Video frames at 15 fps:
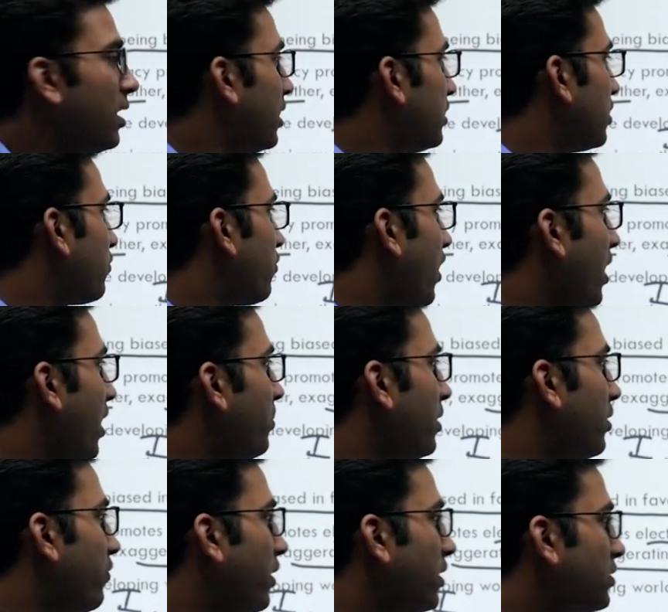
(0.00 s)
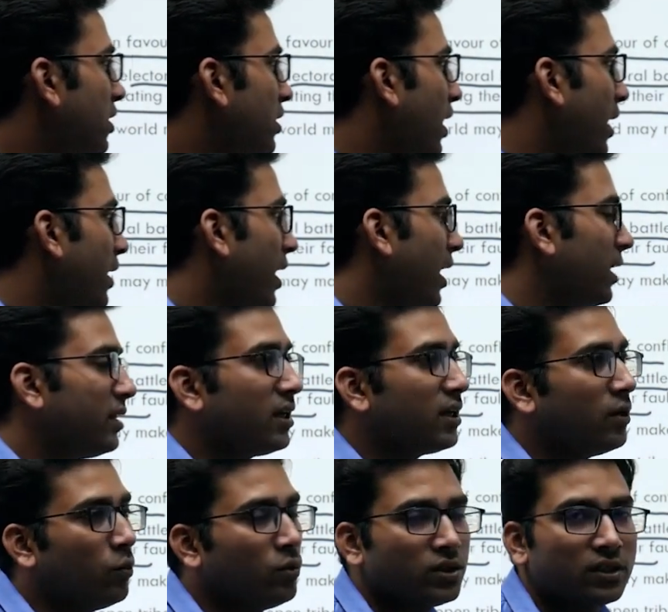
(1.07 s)
the tribal, regional and ethical,
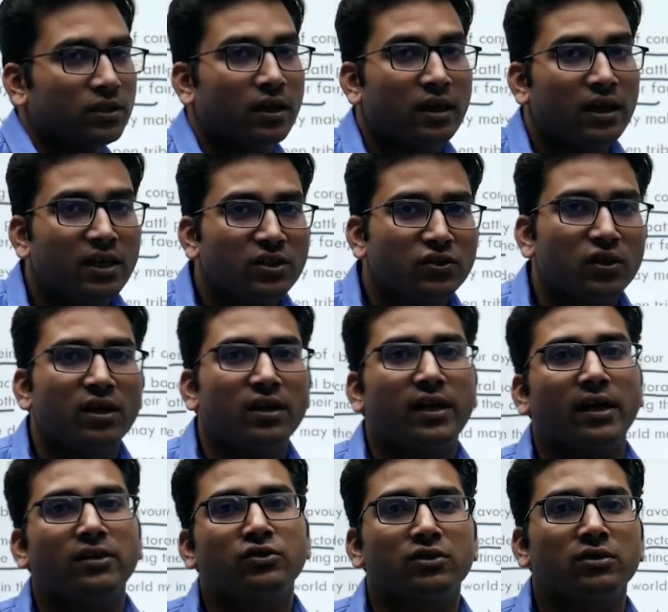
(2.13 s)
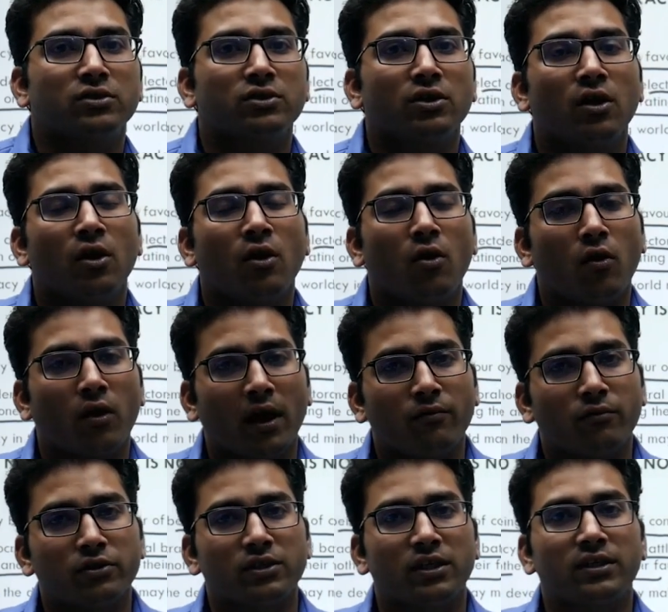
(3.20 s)
which are the regional tensions or I would
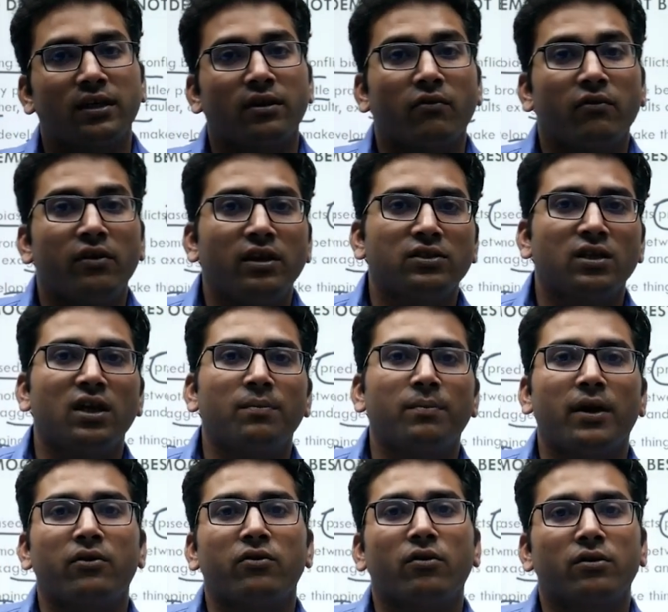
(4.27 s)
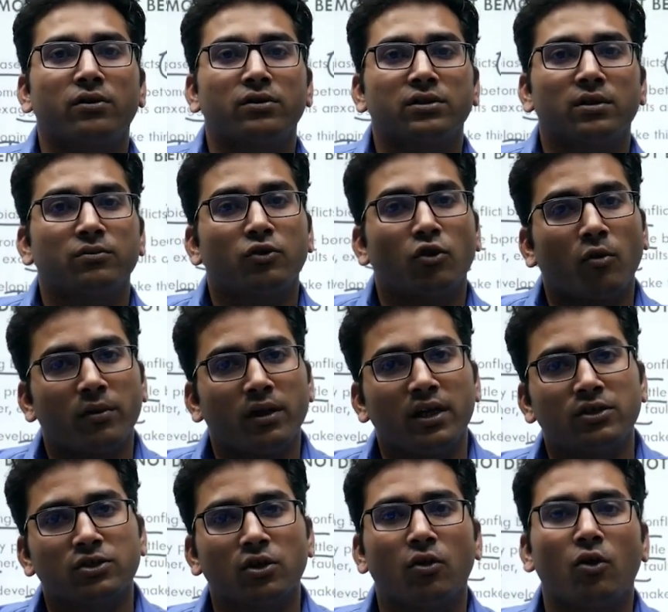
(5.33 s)
say that regional patriotism
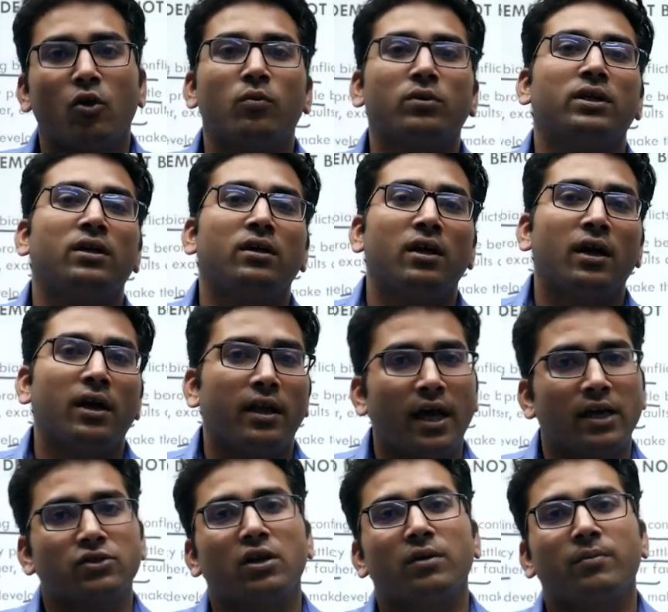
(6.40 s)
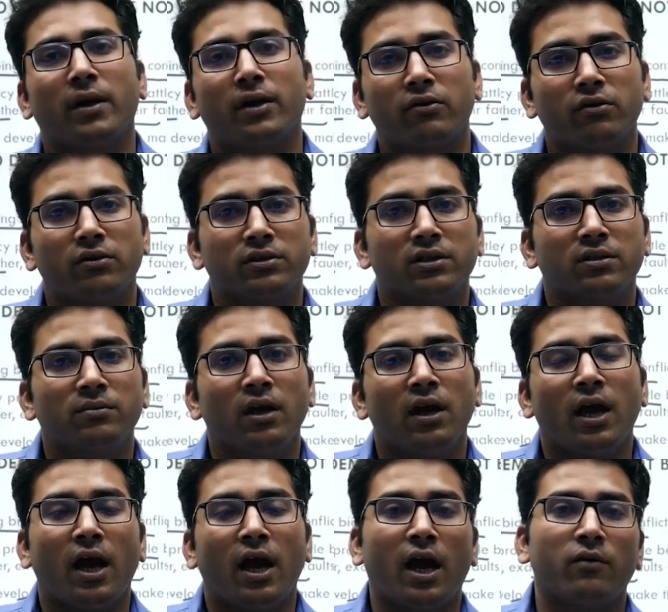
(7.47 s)
dominates over the national patriotism
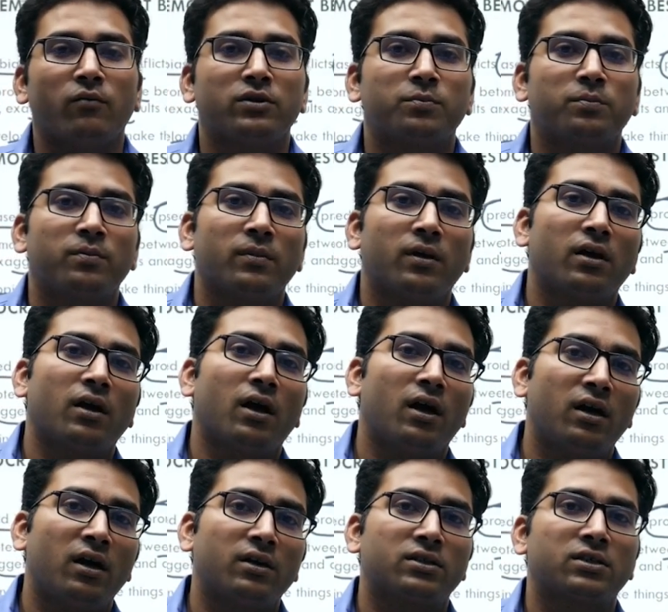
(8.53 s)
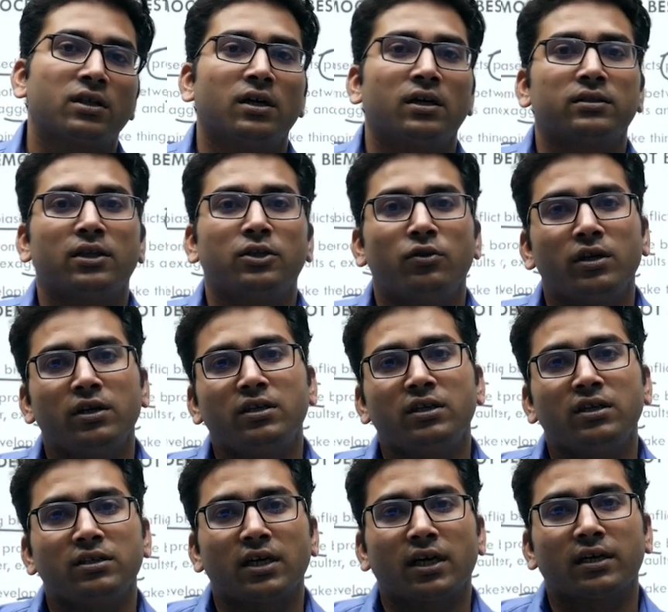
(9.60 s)
and which hurts the unity,
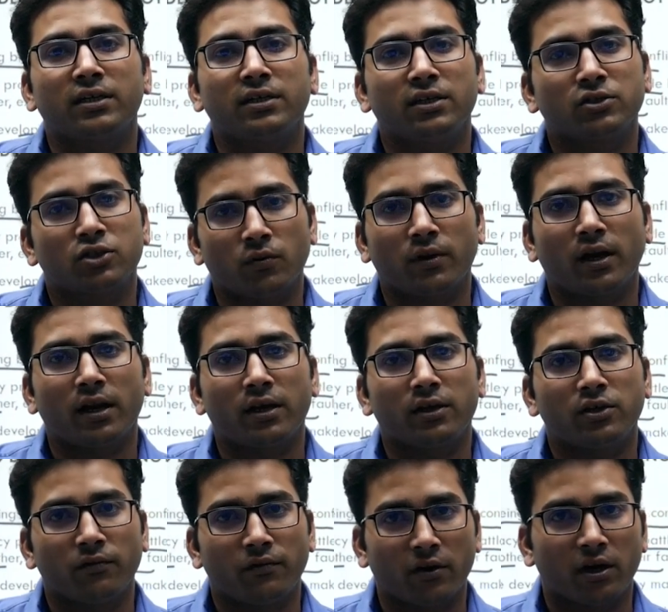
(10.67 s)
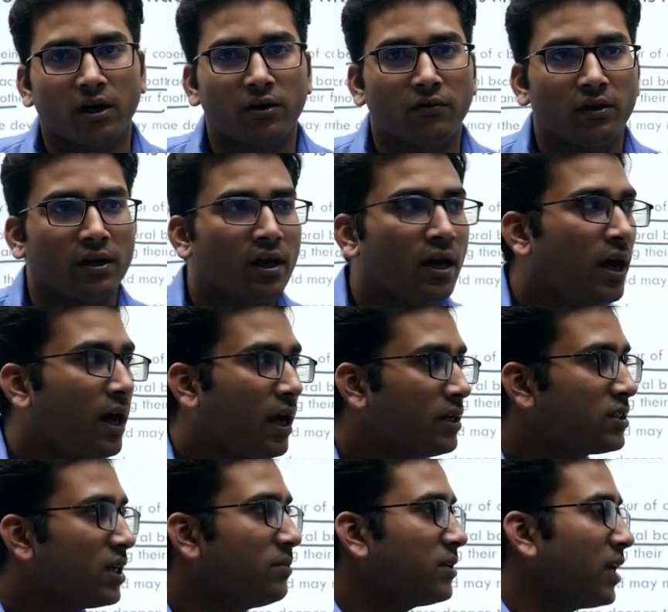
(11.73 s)
integrity and sovereignty of your country. And
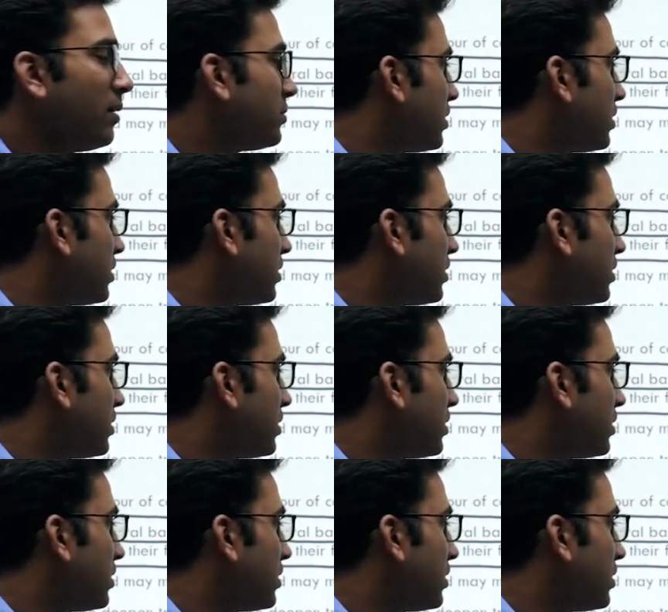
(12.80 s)
sometimes it